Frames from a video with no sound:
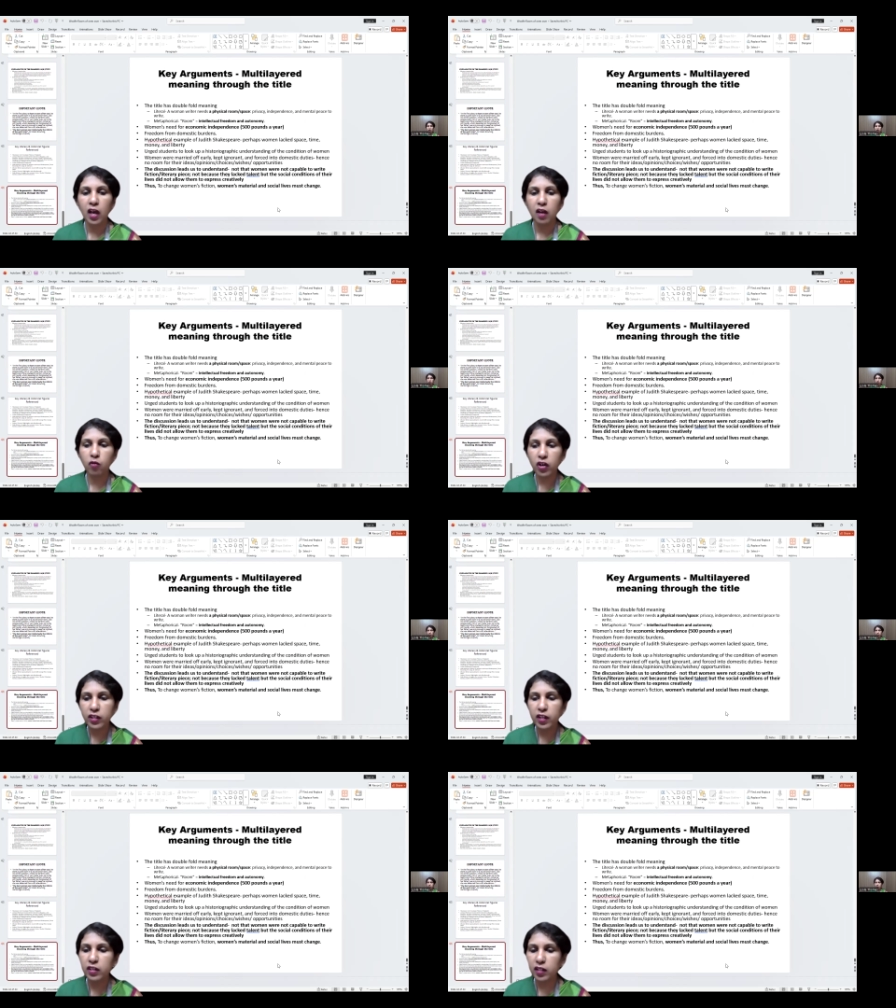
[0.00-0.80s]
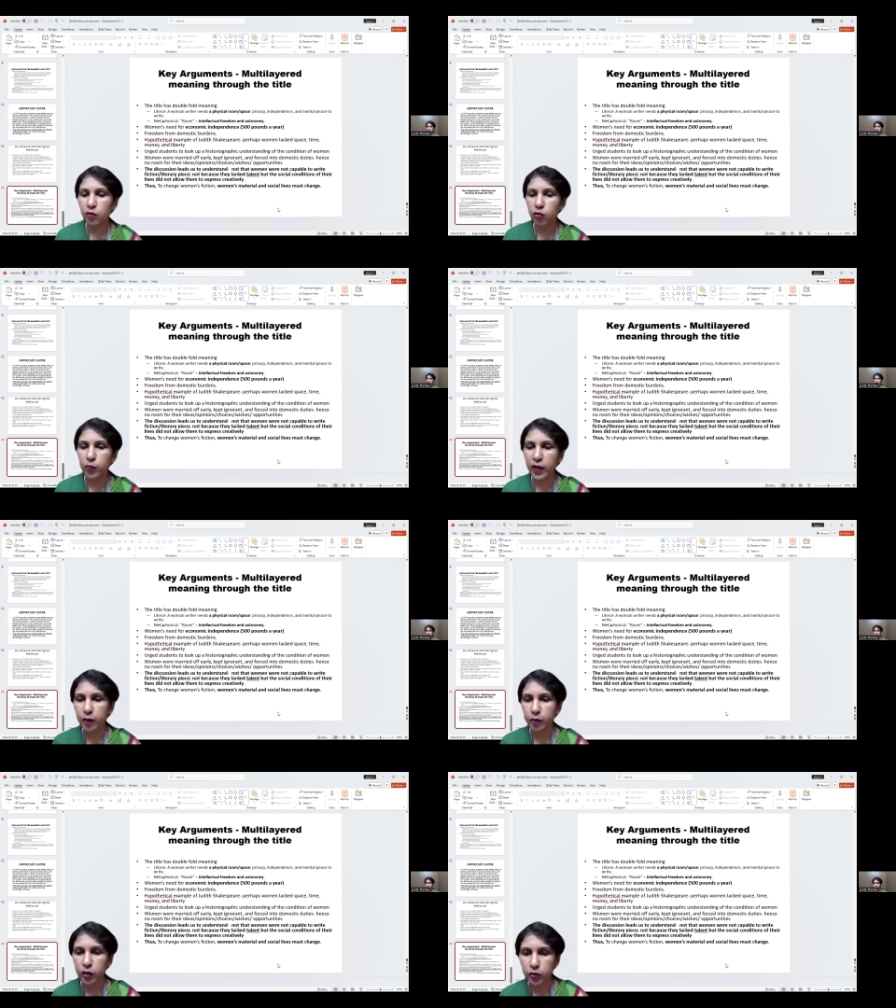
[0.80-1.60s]
and only then they would
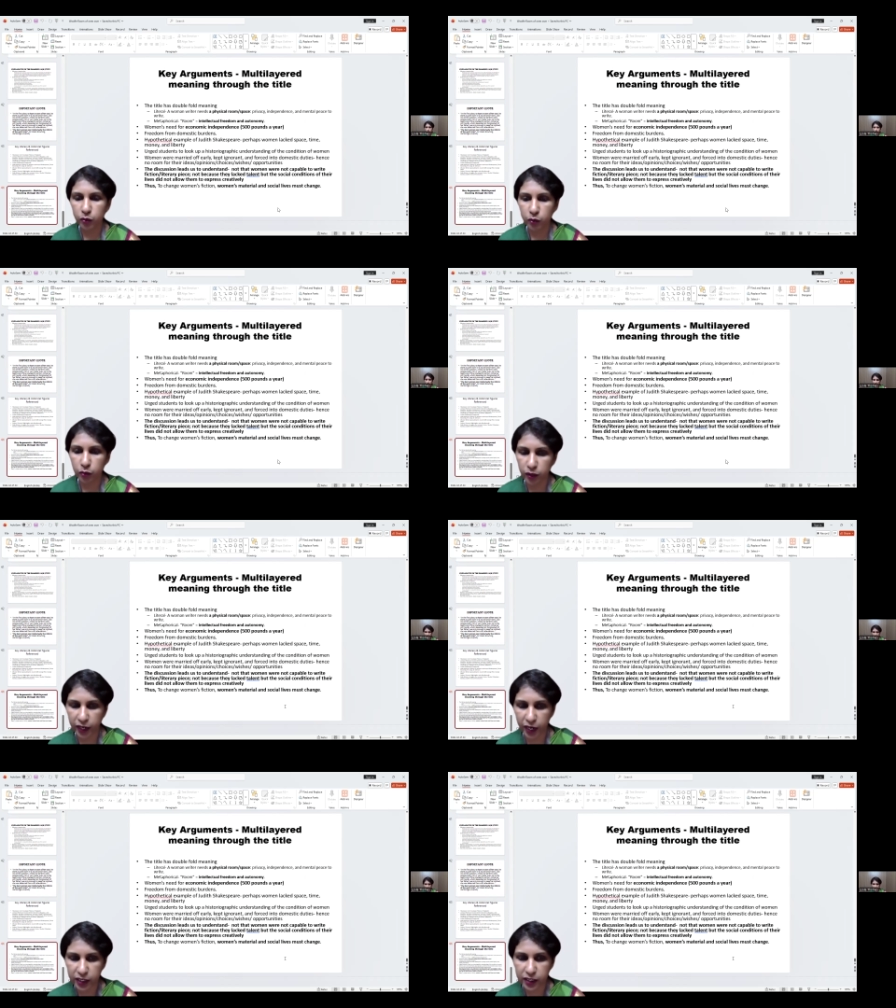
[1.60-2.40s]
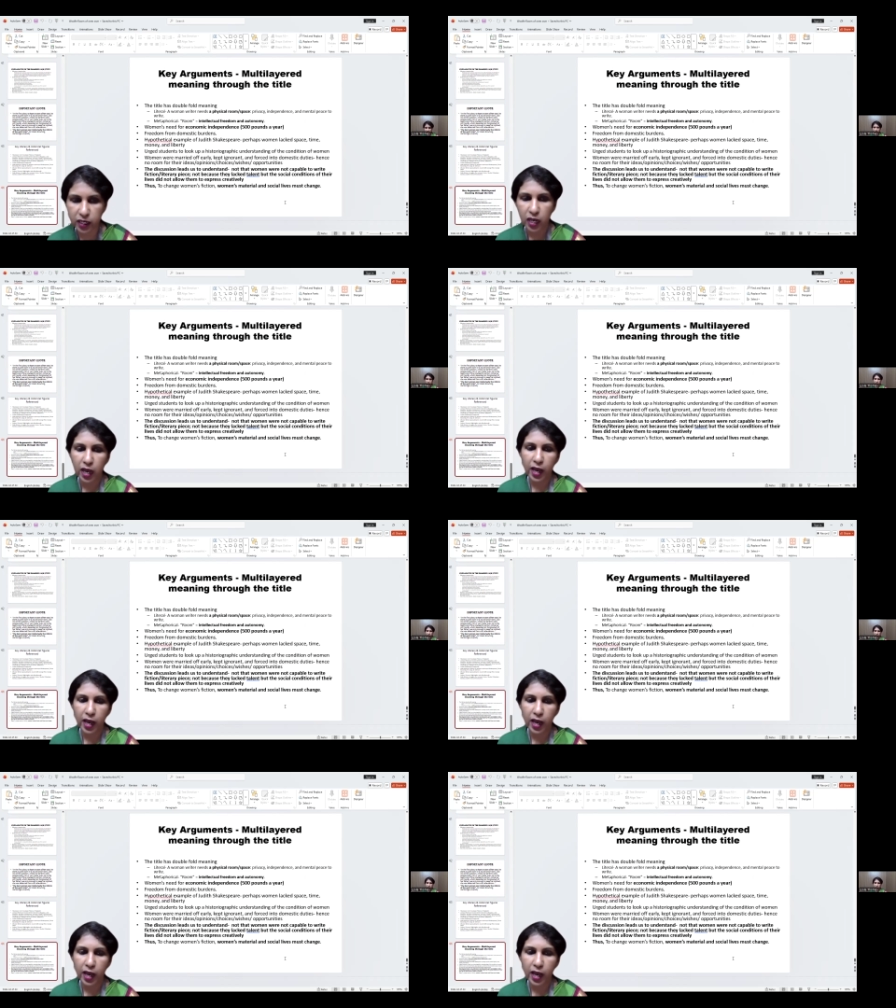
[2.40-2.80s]
be able to write.